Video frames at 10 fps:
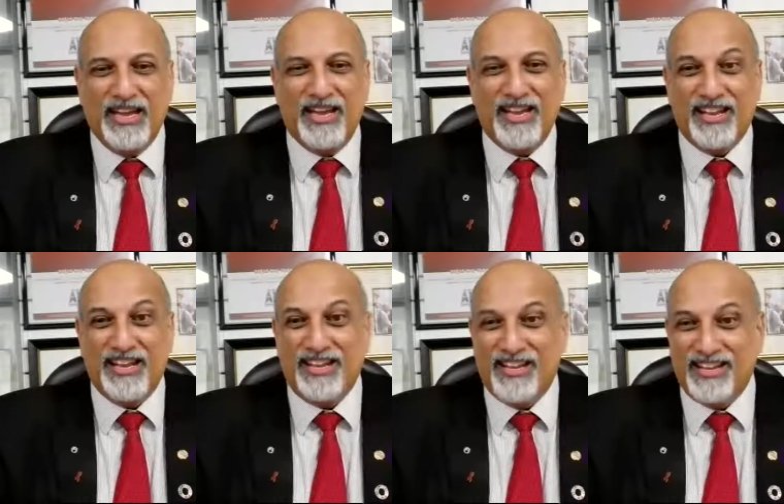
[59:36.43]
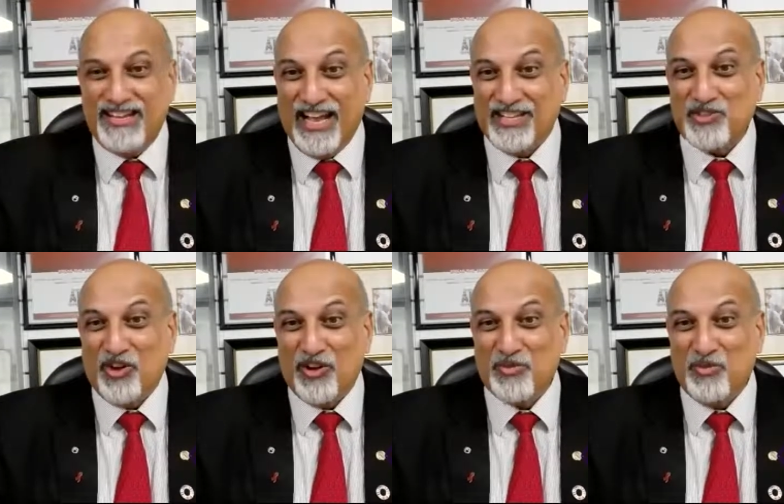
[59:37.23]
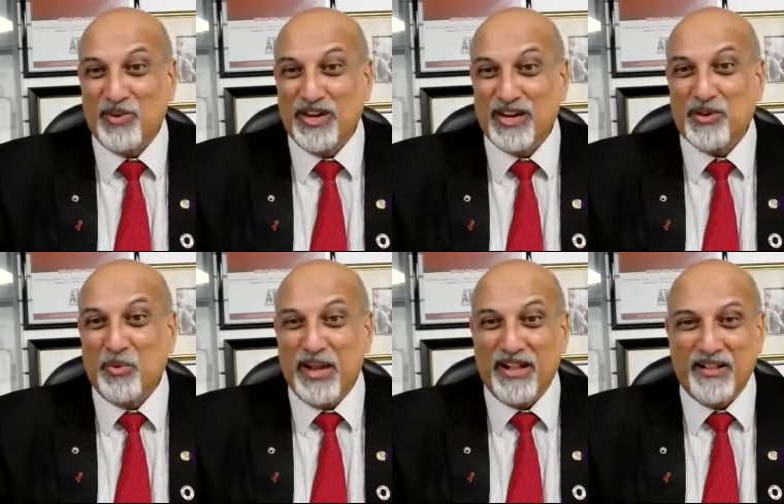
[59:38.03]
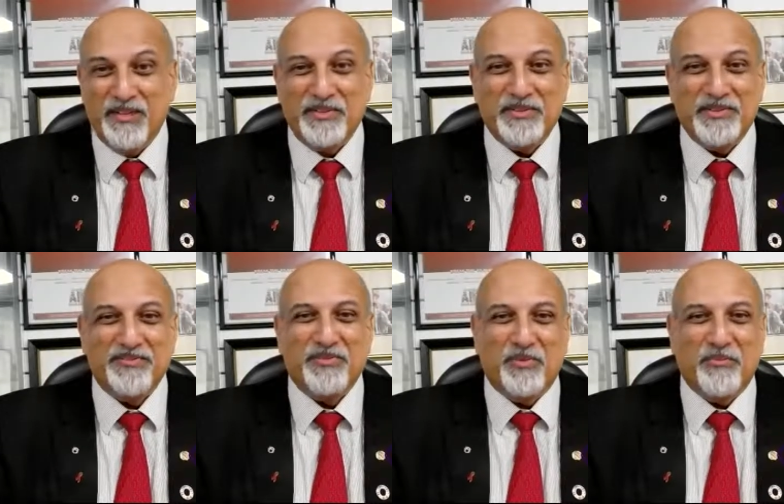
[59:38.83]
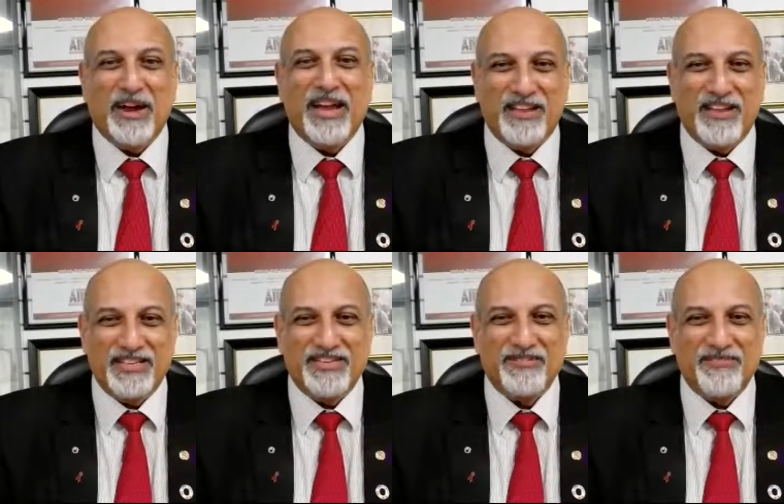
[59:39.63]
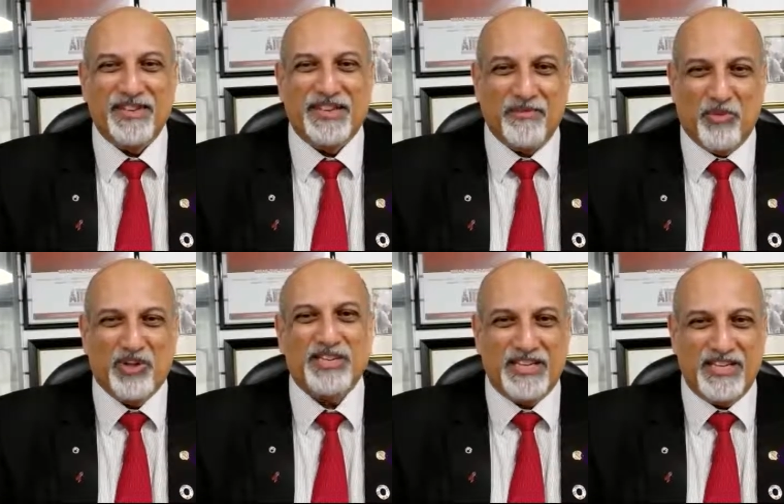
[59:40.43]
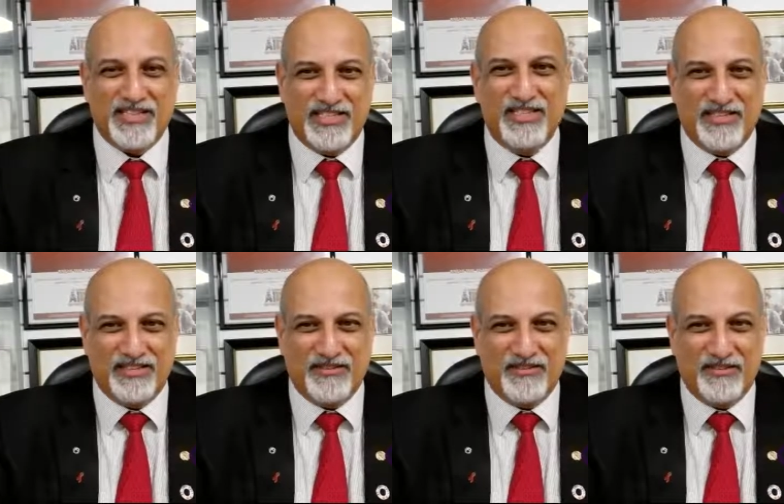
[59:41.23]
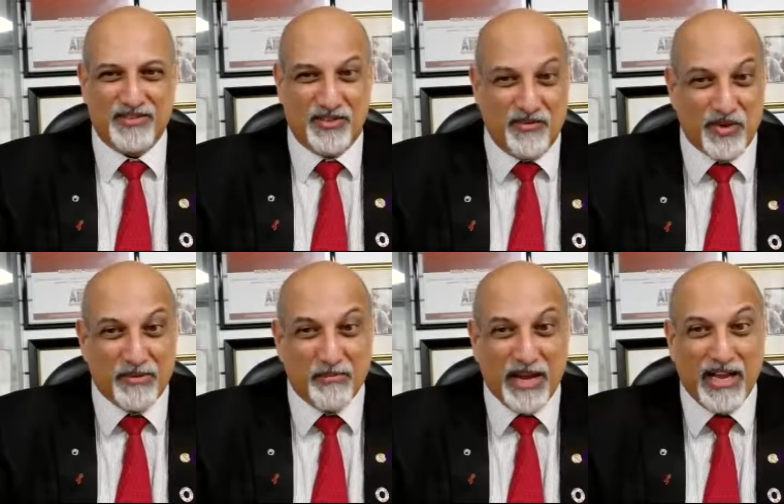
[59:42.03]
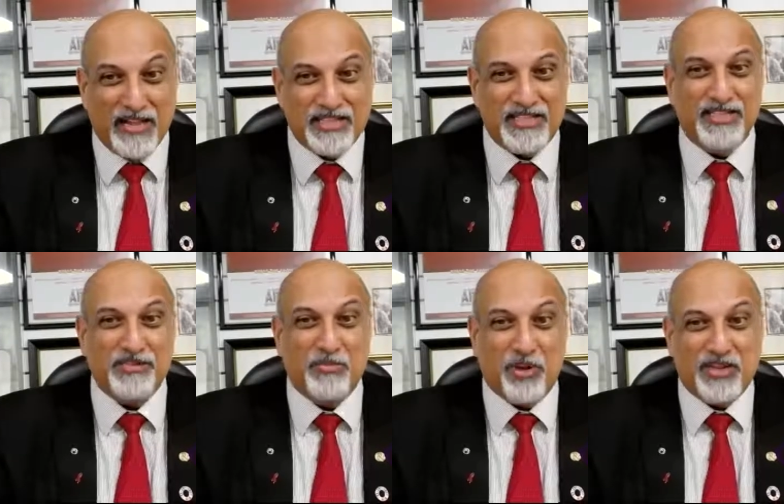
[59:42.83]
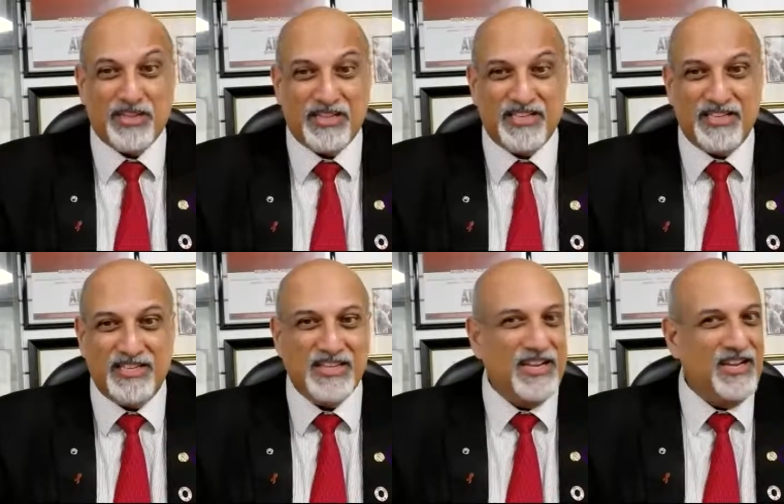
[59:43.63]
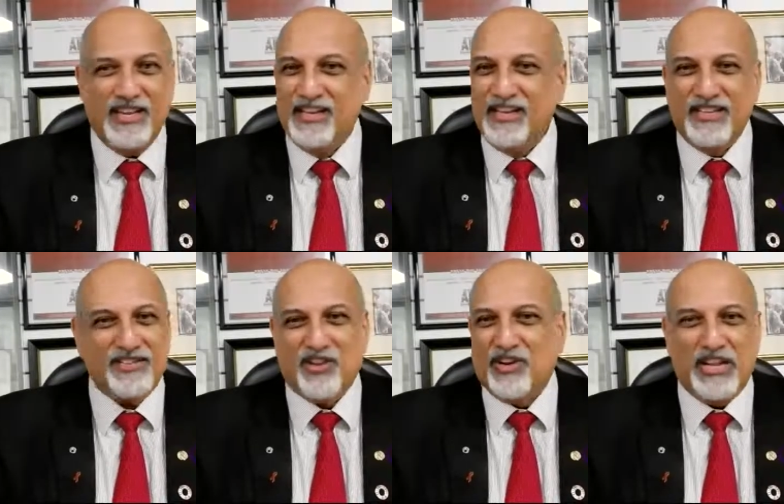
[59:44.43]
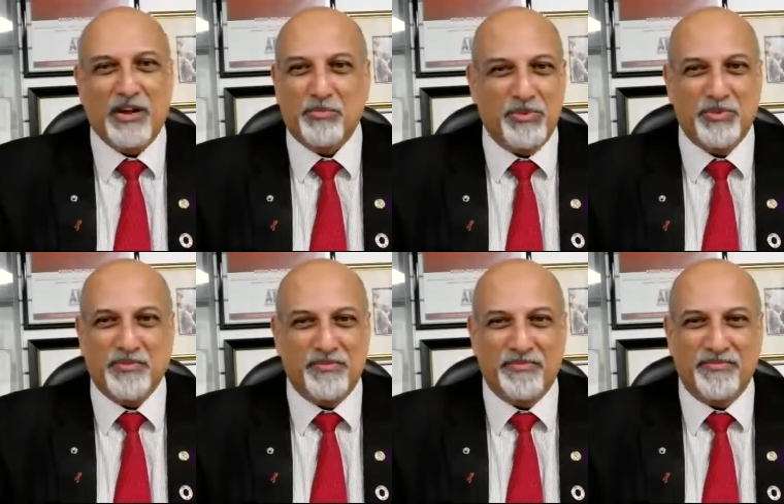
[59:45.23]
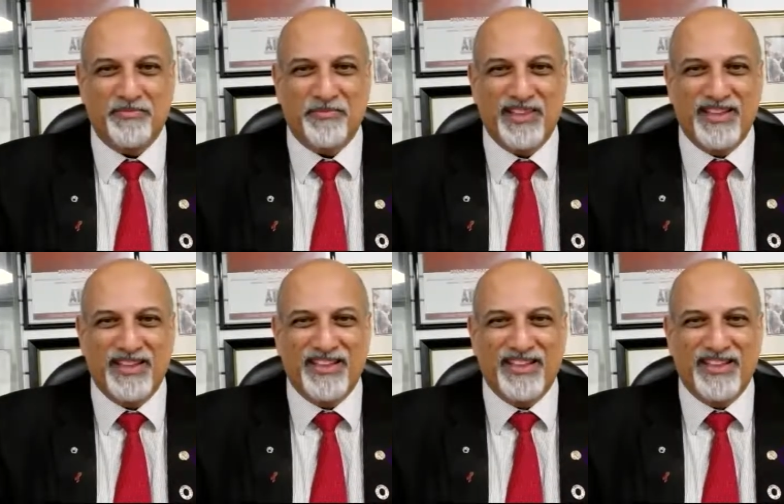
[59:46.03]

it does not work well for mild and severe, moderate disease? So if you get mild disease, moderate disease, it's not going to help you. Yeah.